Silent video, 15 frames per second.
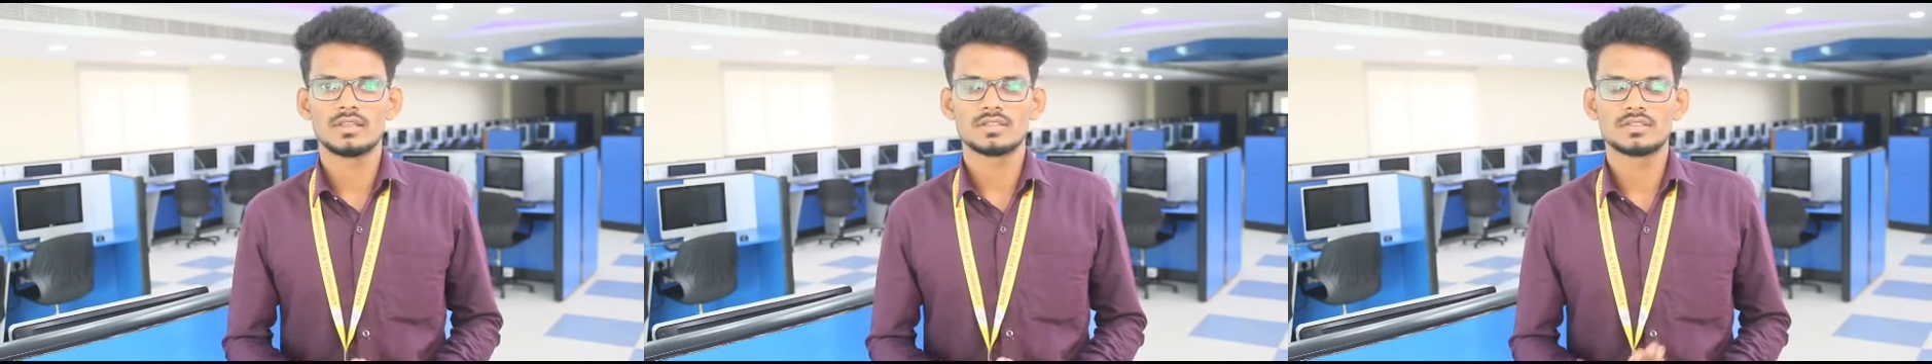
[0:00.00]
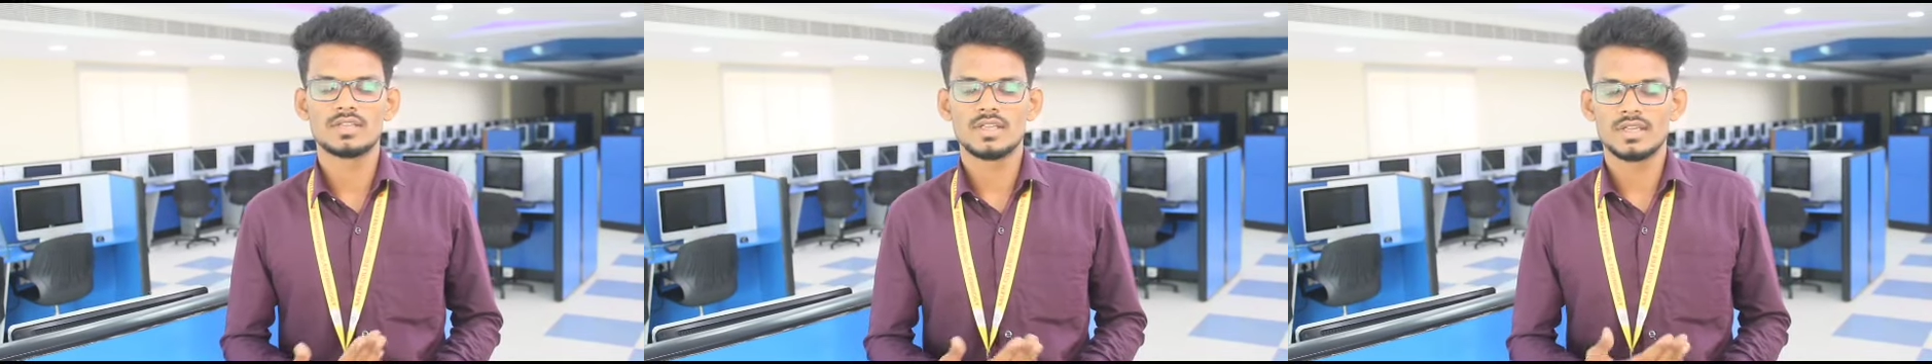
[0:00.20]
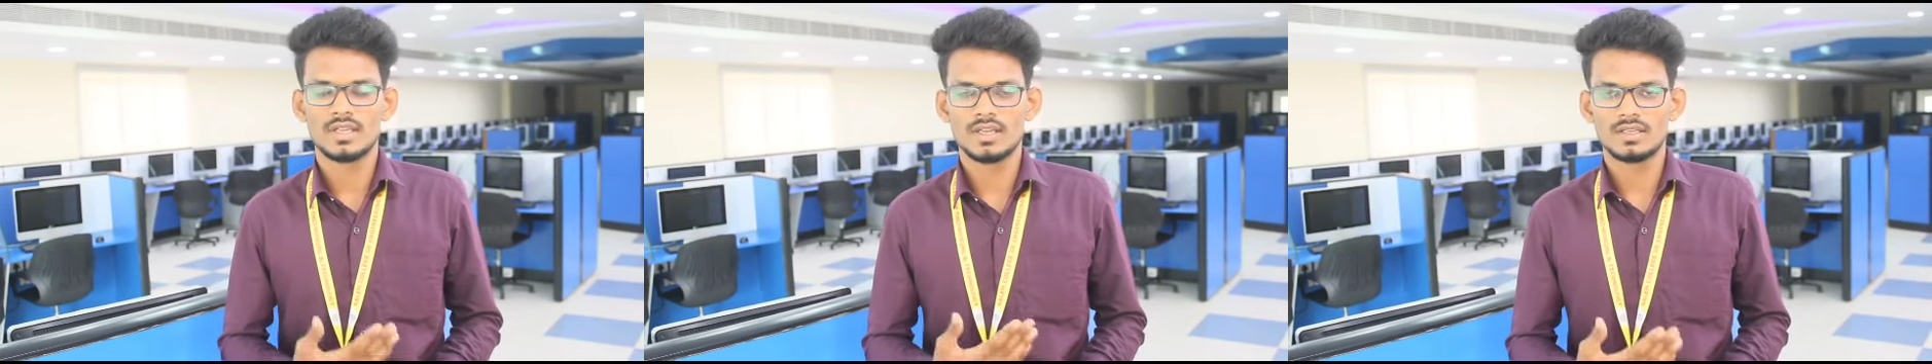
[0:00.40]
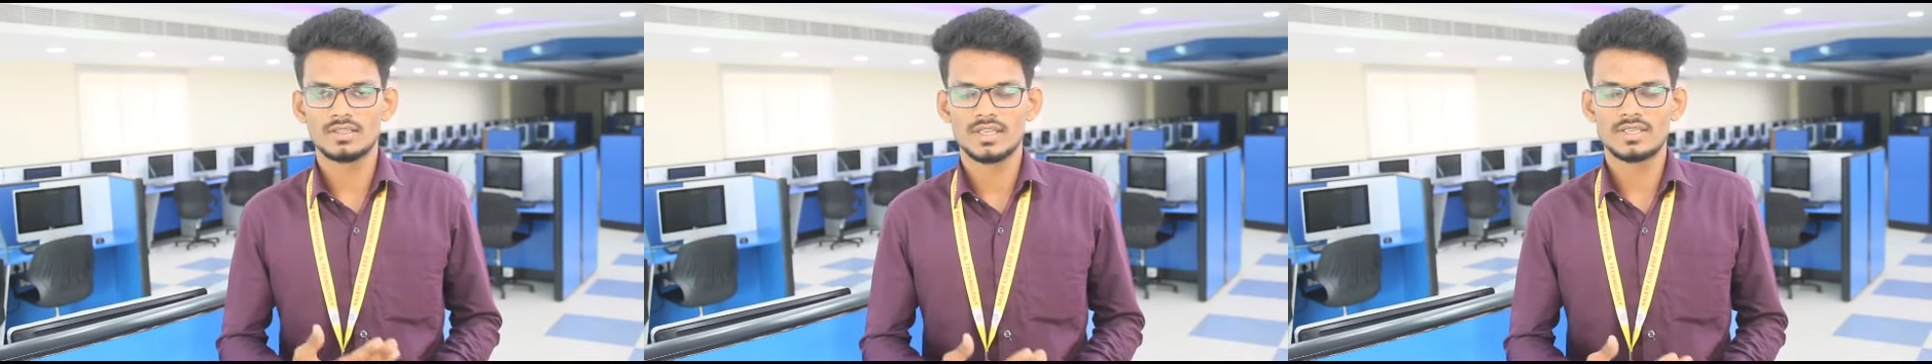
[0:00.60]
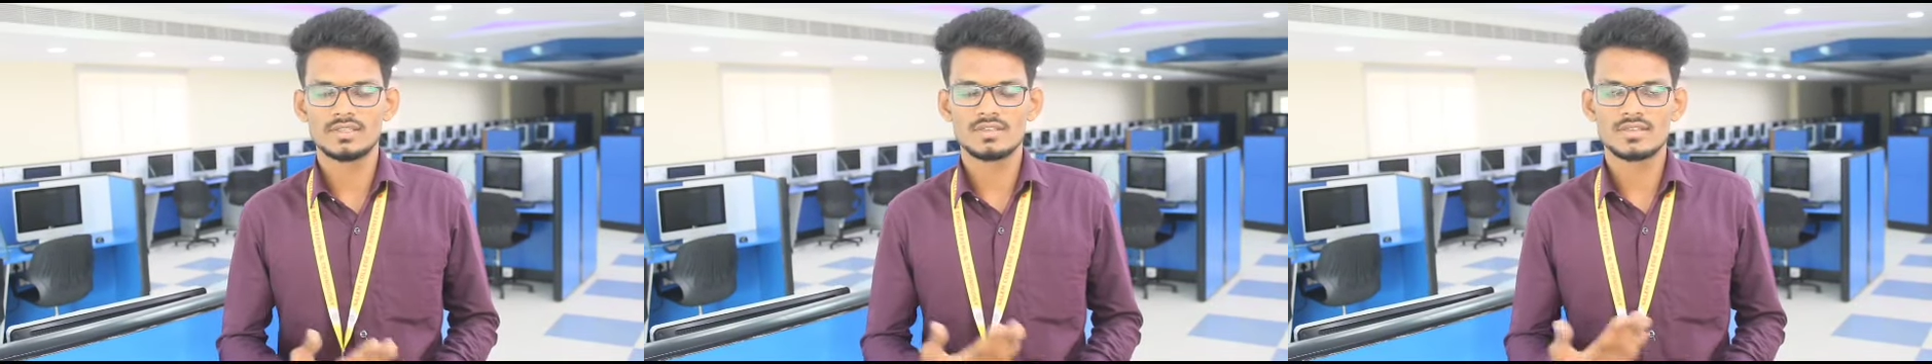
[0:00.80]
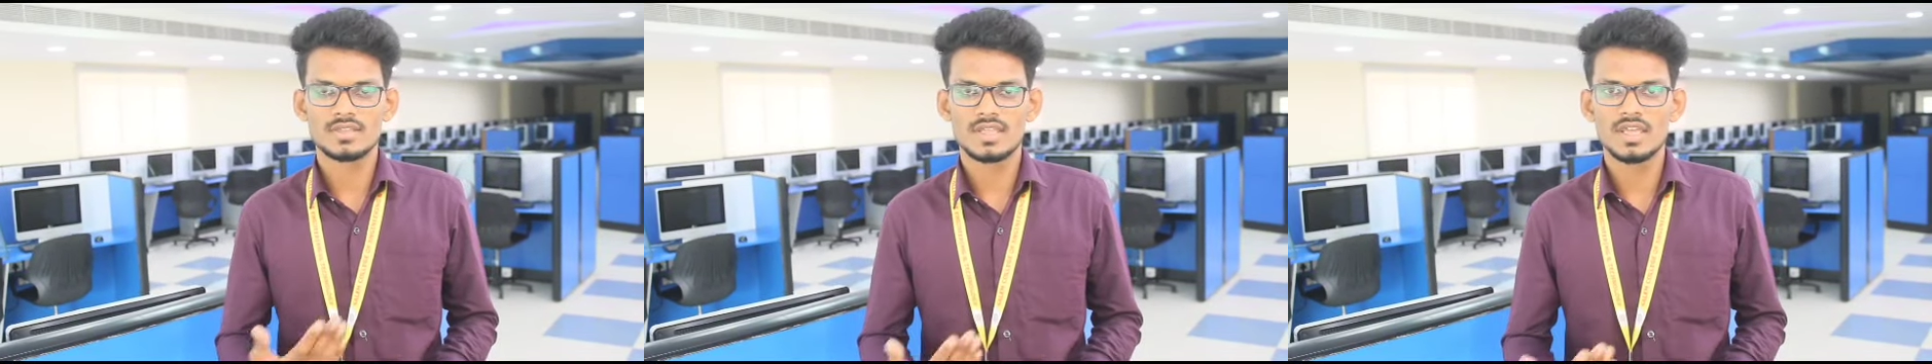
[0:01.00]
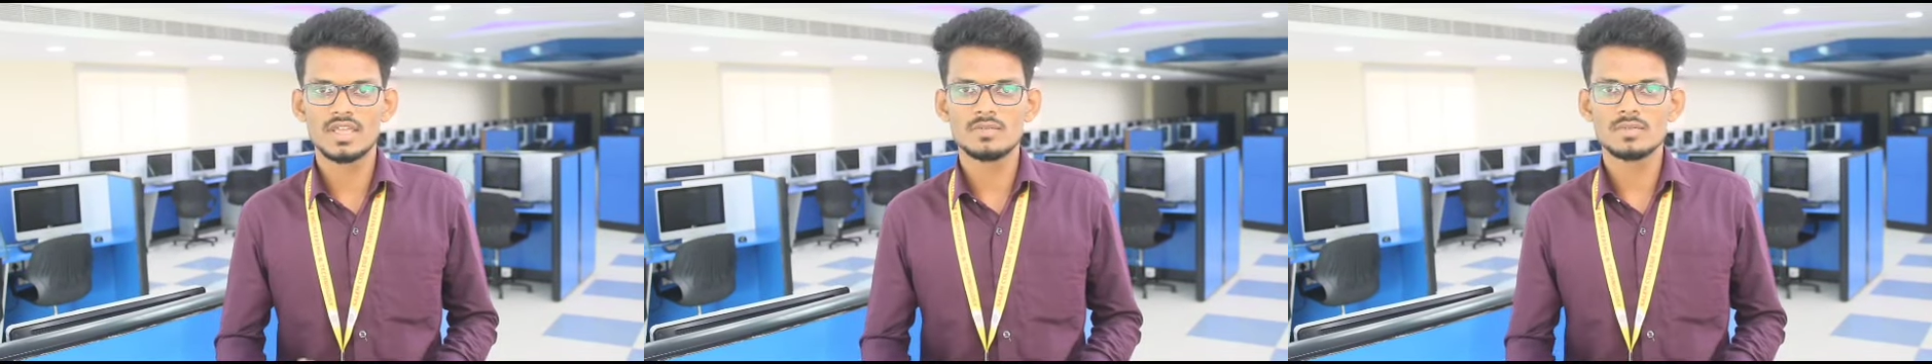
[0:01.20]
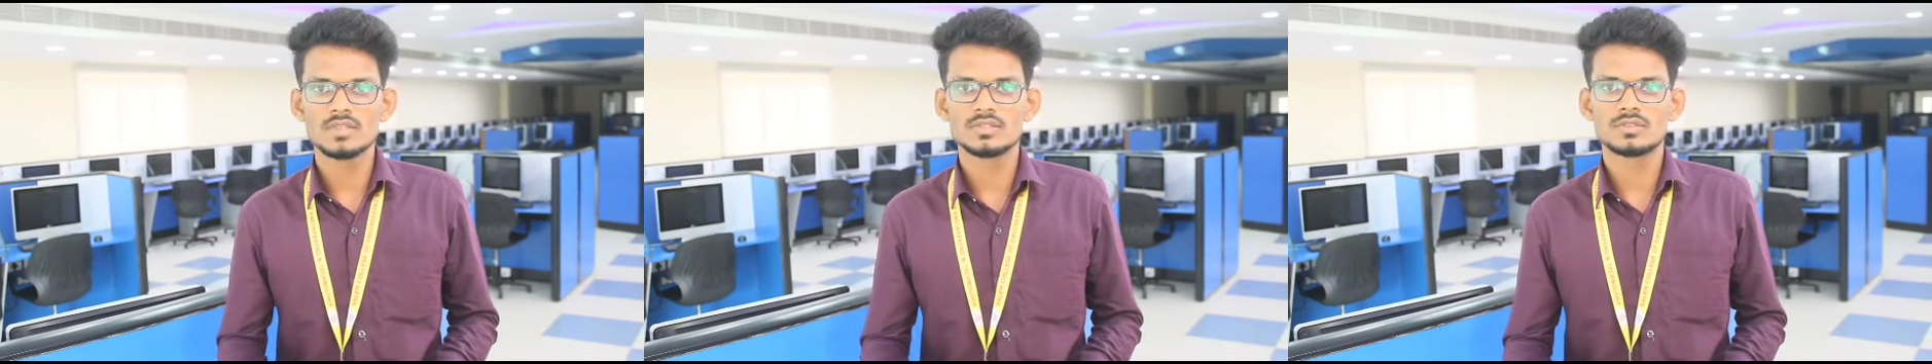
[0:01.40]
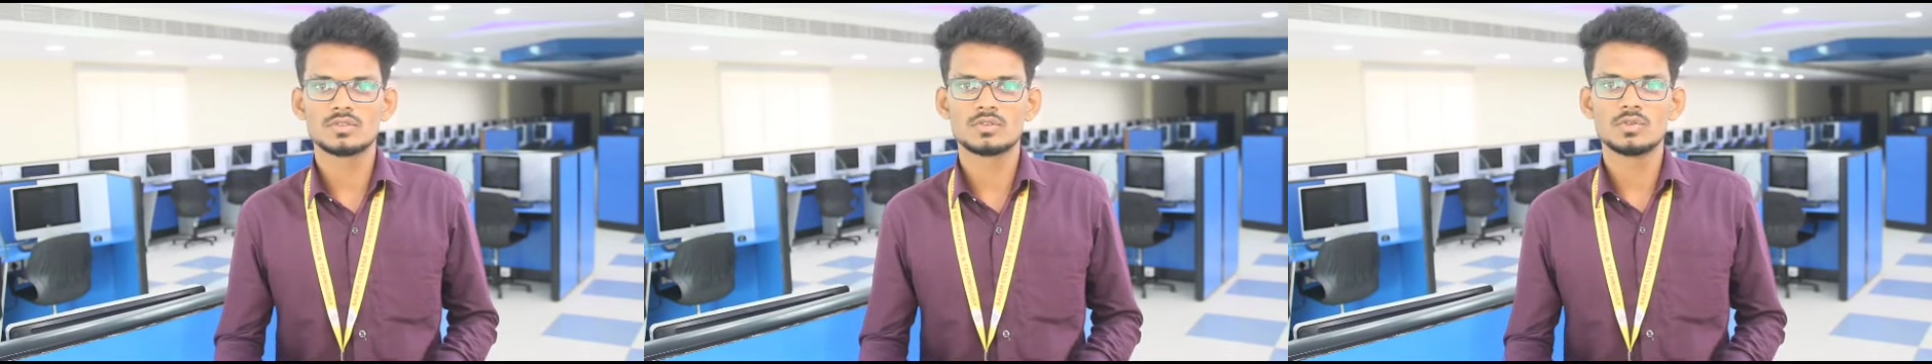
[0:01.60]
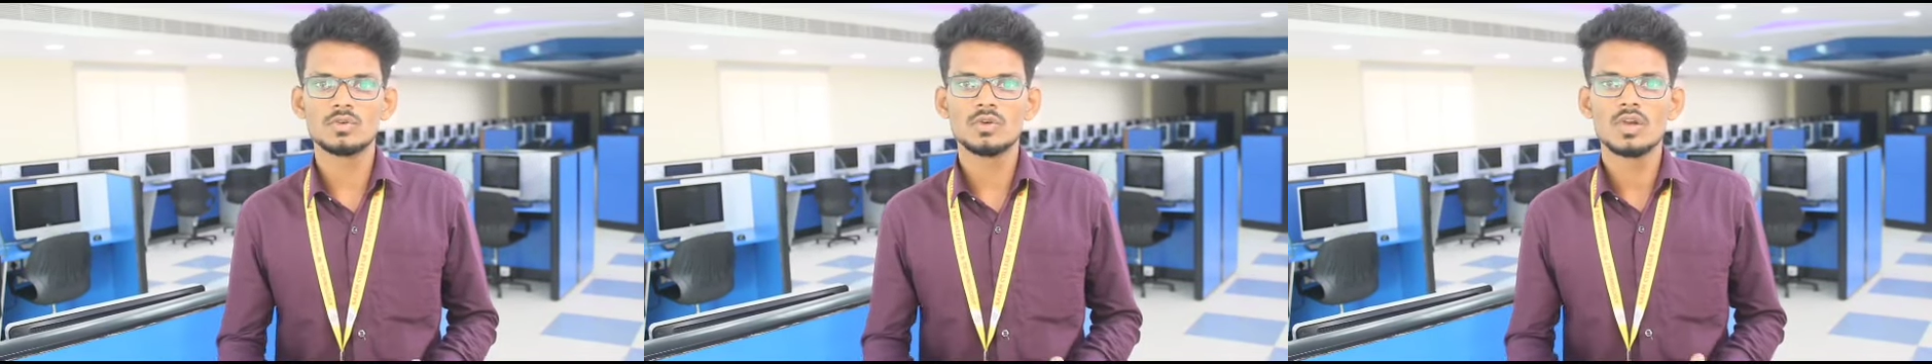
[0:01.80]
that's aim is
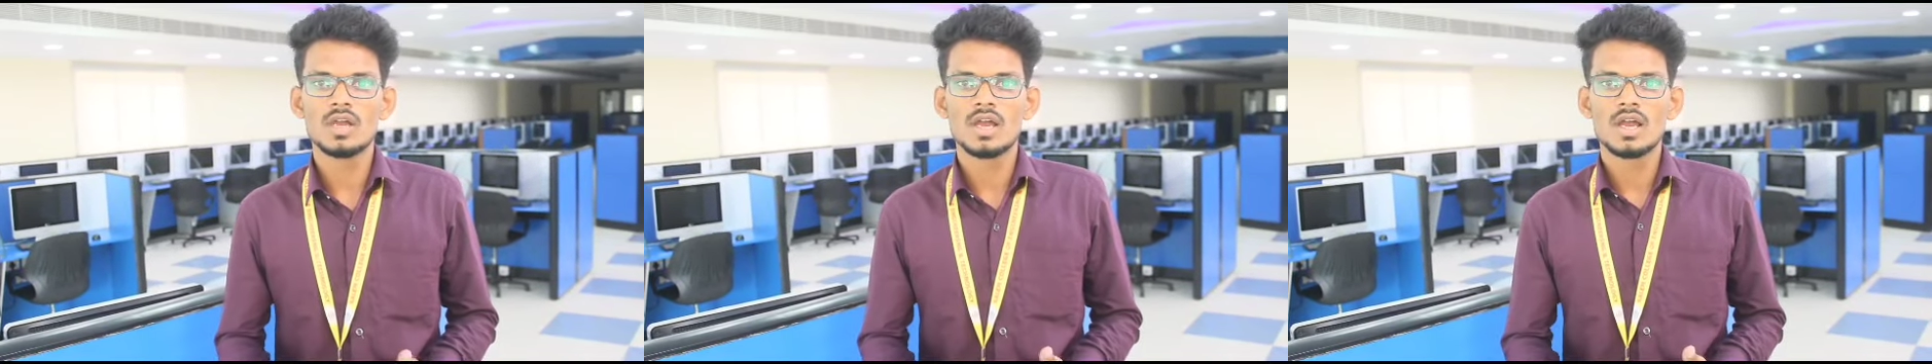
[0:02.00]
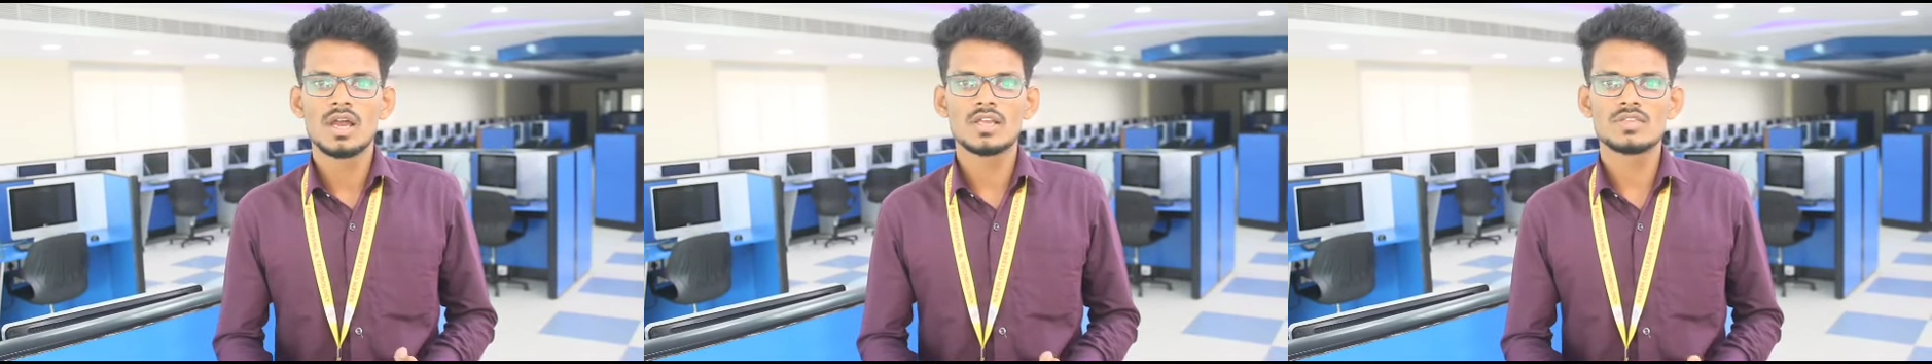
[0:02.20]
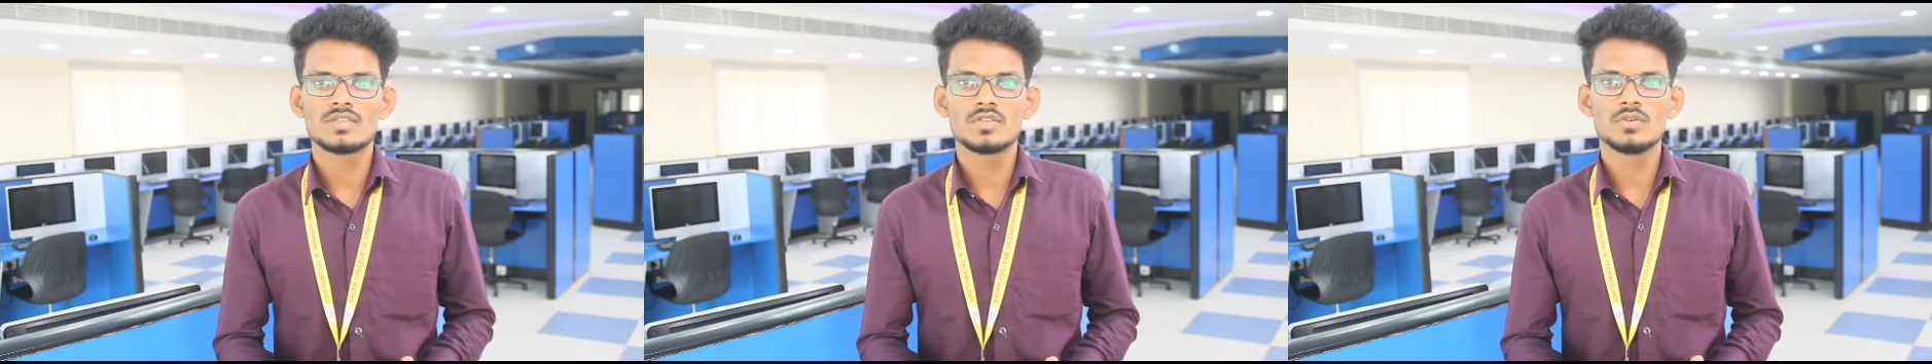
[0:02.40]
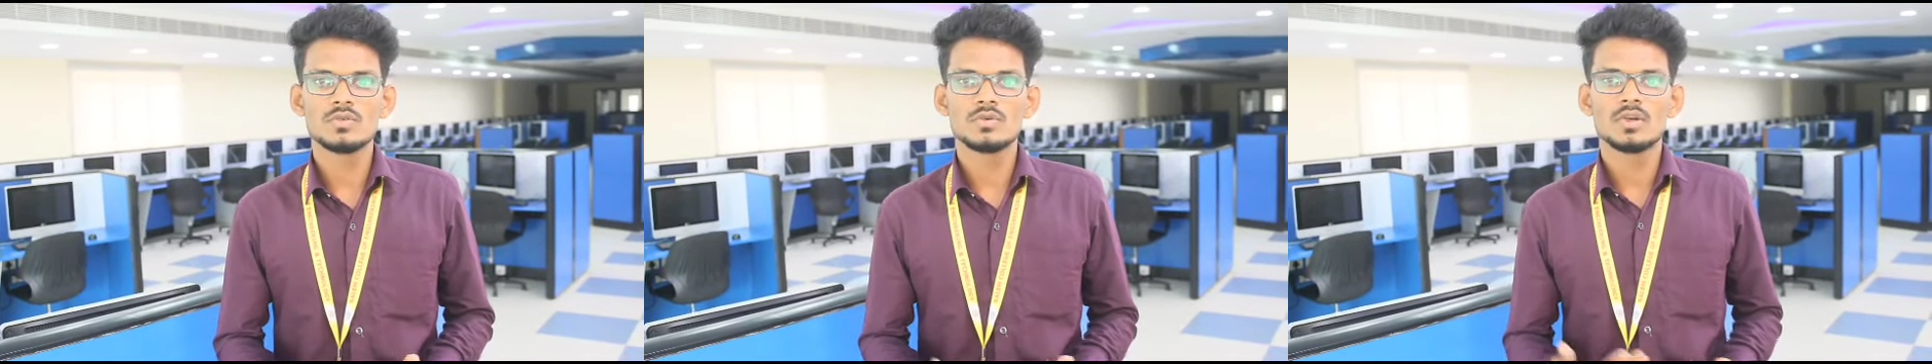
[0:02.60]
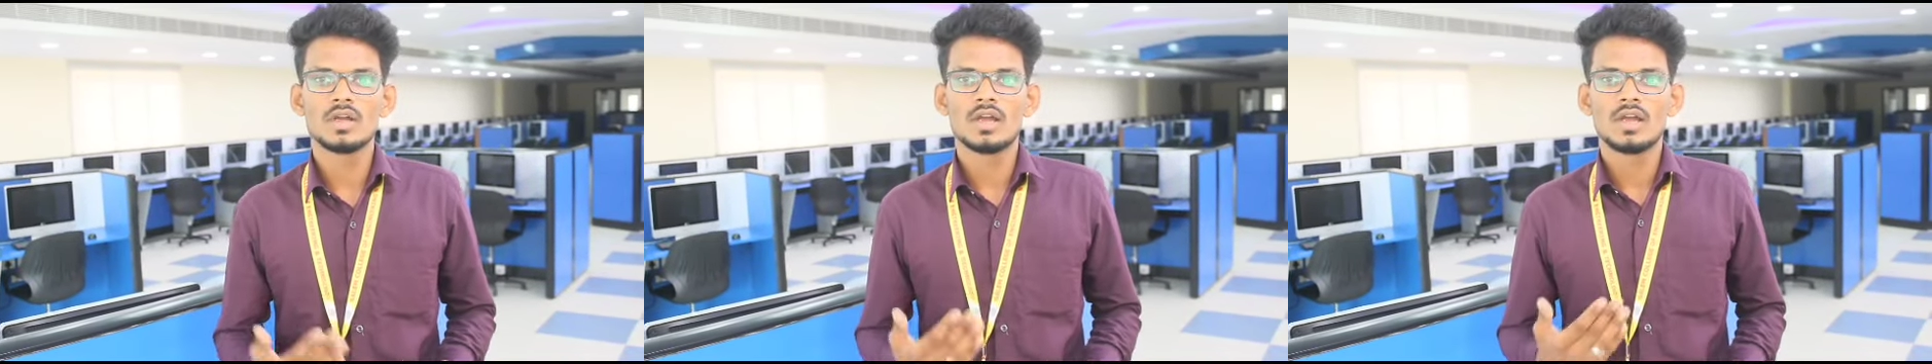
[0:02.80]
to achieve